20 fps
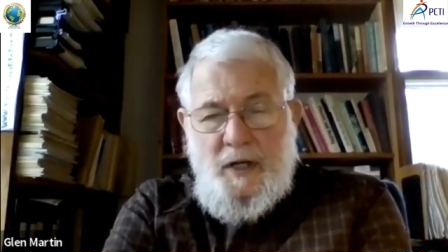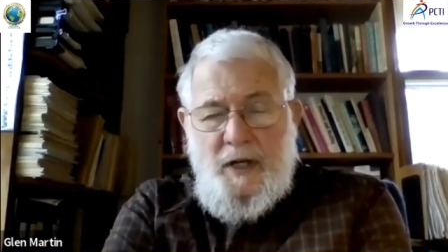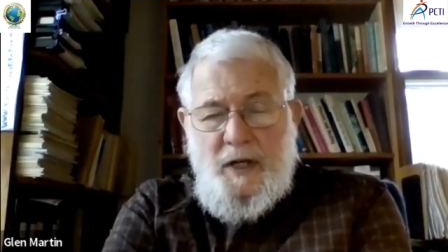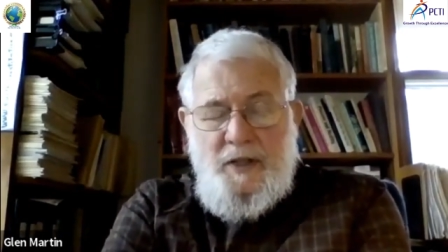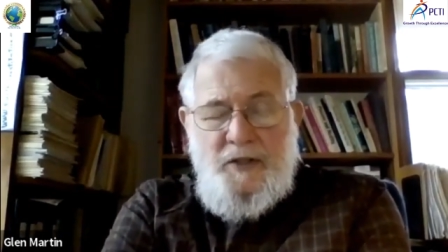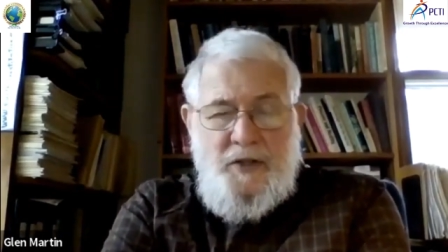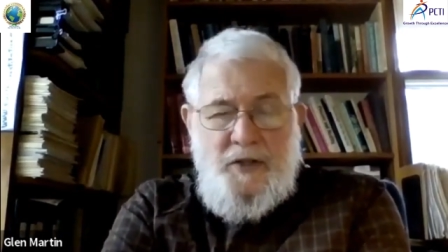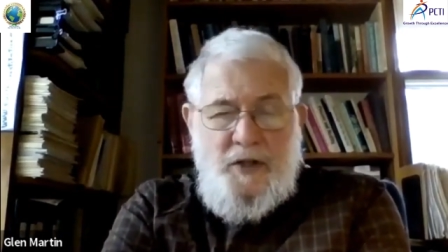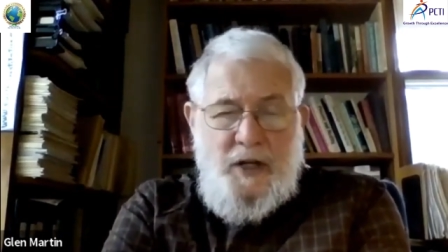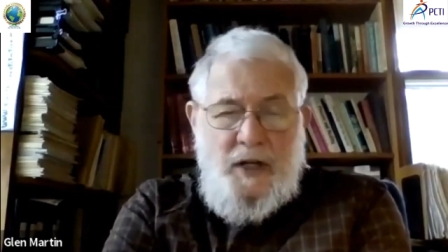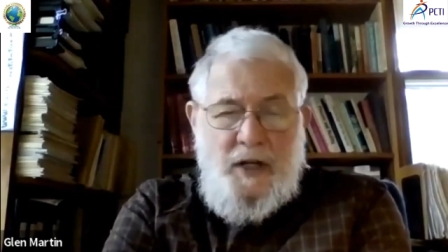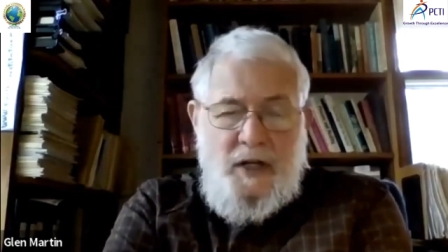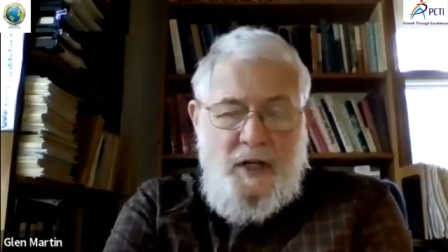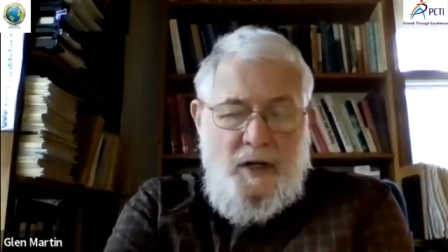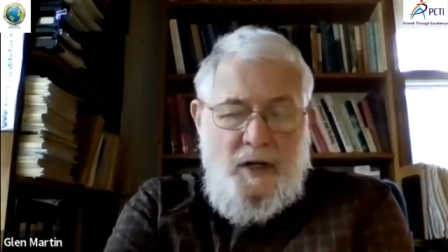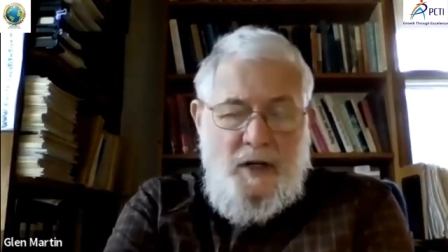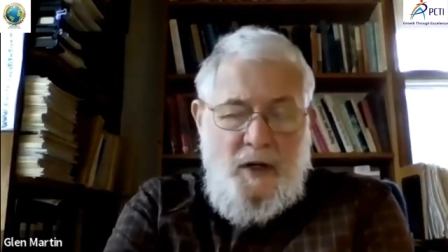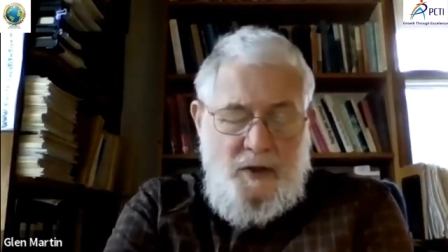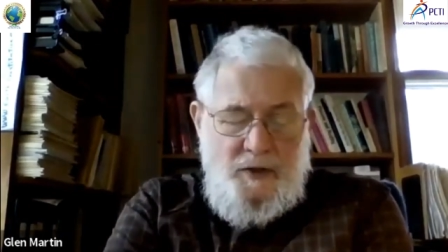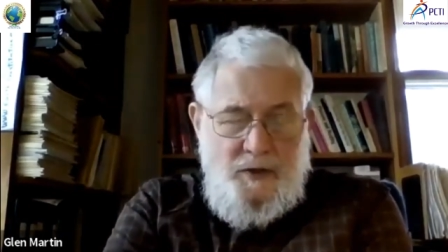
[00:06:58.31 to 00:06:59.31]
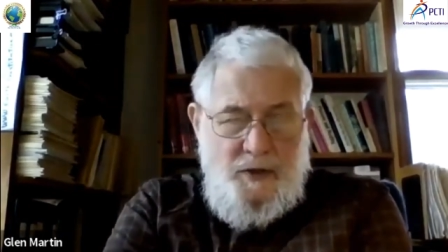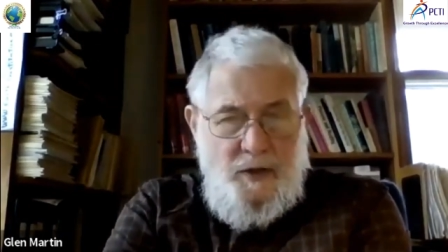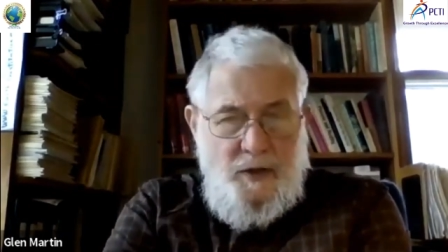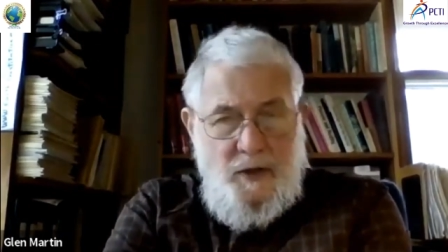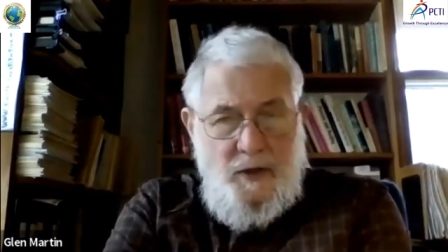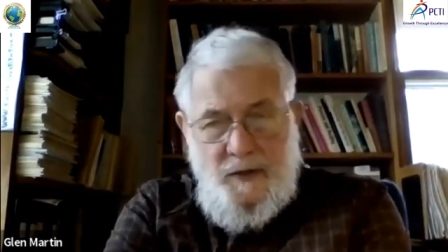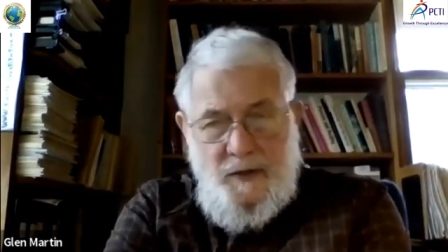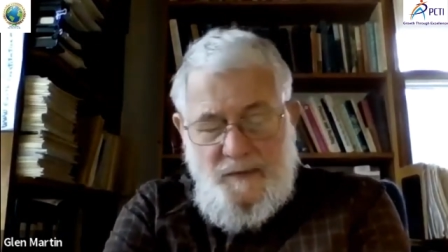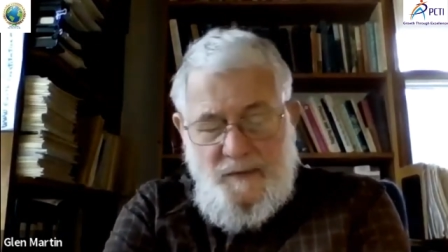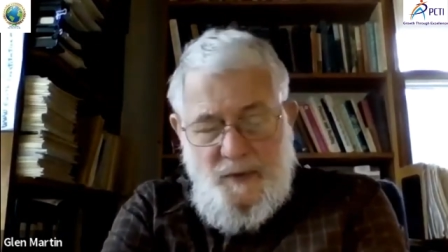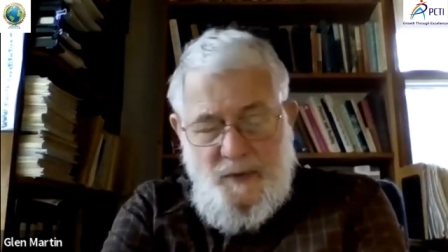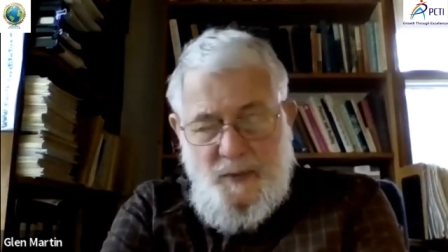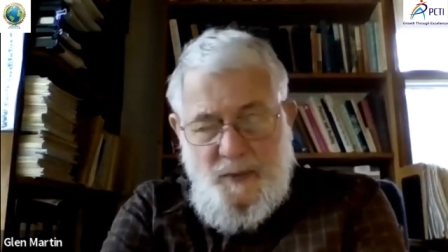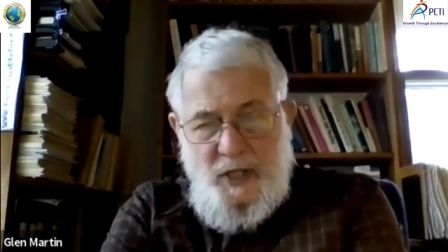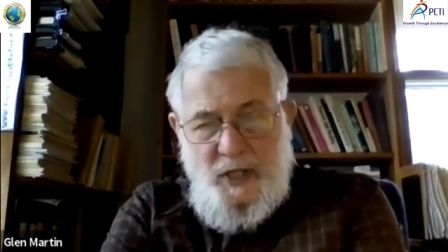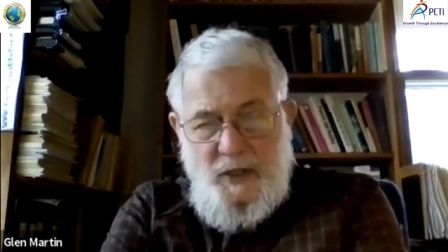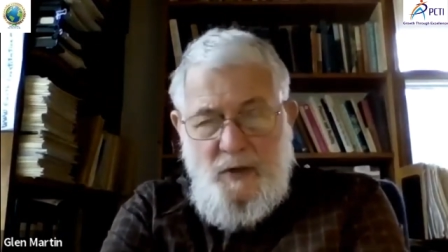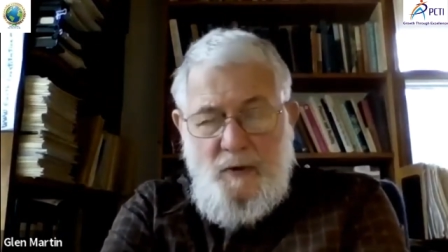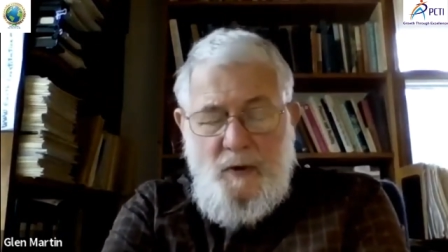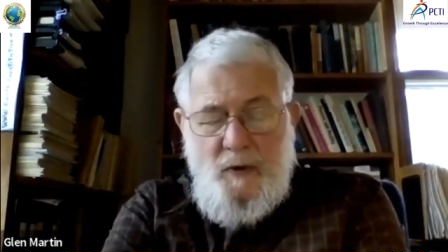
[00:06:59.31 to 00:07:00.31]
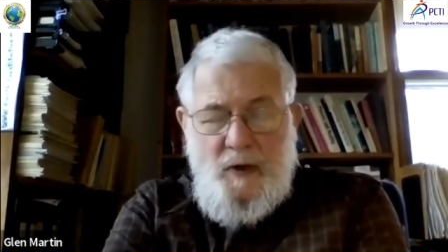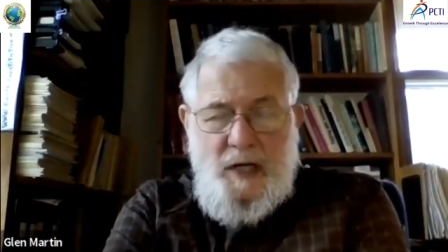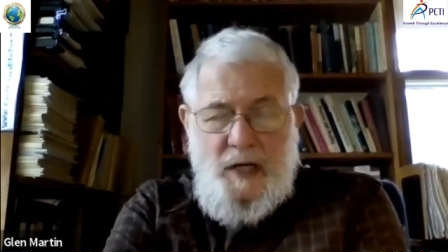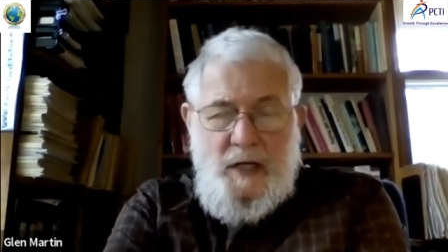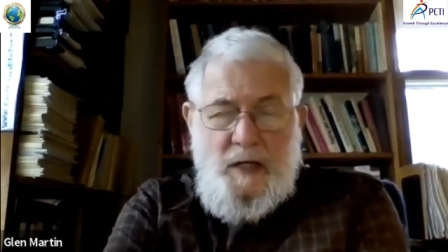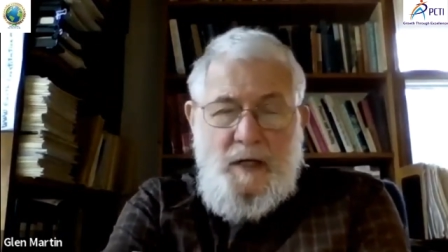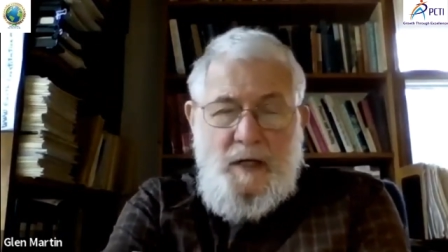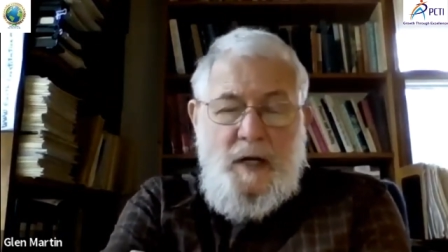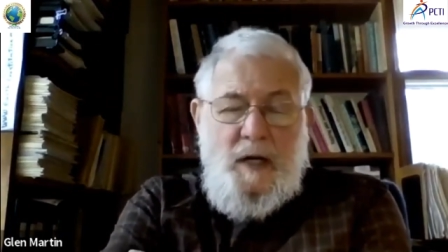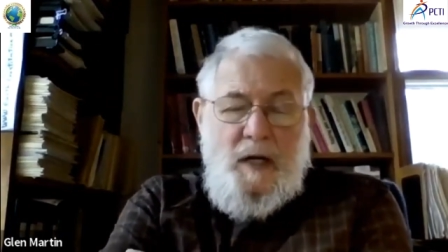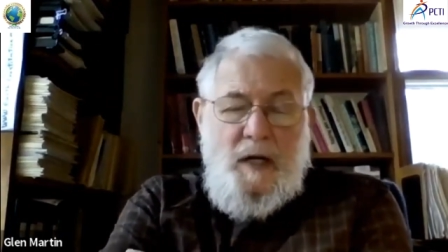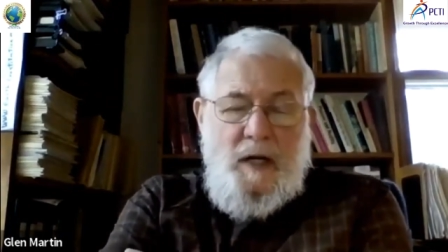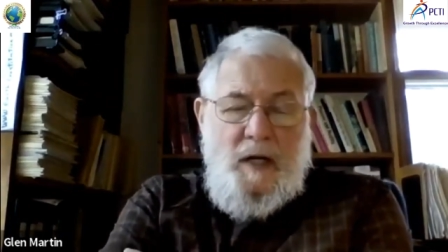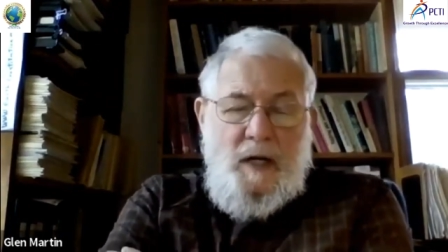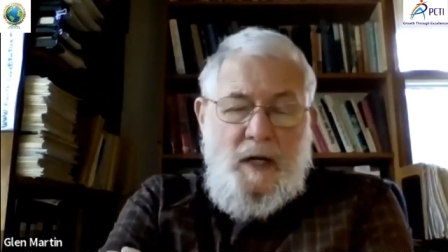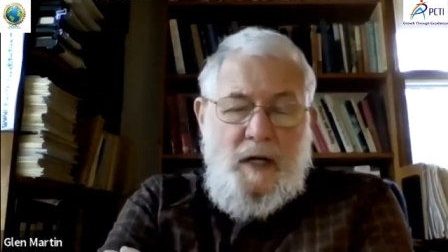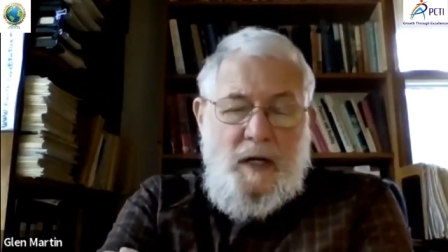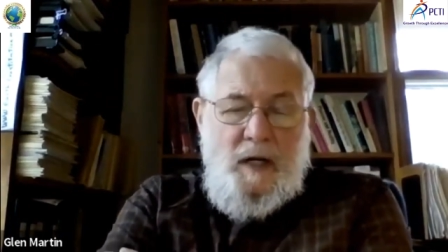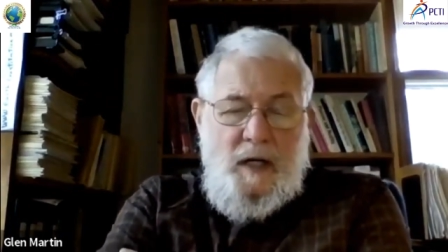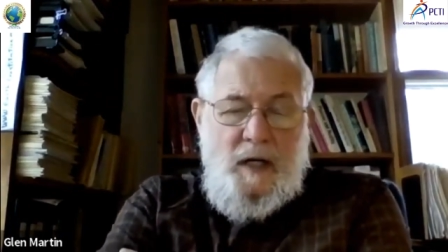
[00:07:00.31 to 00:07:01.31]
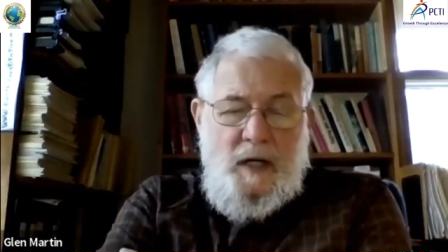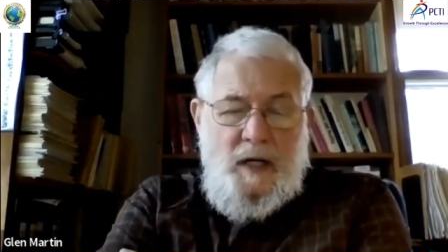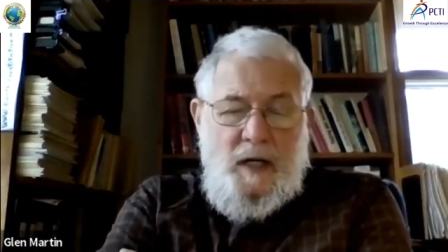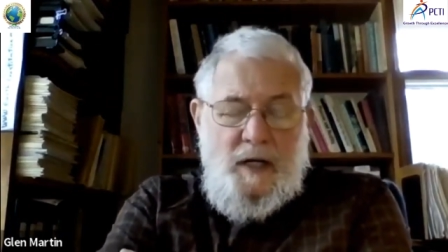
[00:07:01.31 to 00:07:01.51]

it's a an alternative to Bitcoin uh,